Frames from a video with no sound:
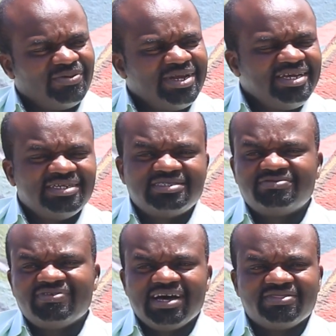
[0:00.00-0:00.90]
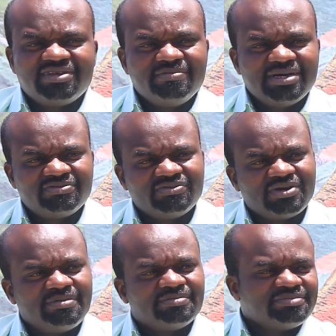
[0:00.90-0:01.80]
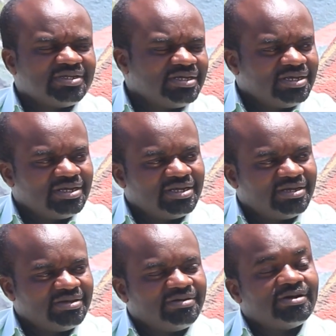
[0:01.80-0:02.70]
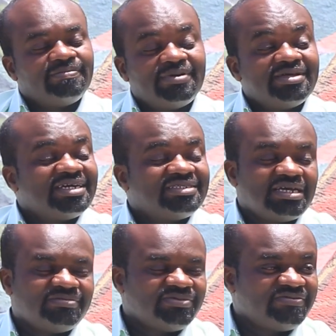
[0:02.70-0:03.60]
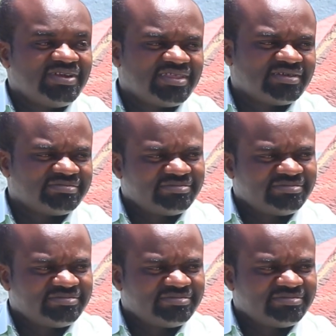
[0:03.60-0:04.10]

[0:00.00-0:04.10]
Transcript: The wedding is far, 3 months to come. By that time, you have nothing.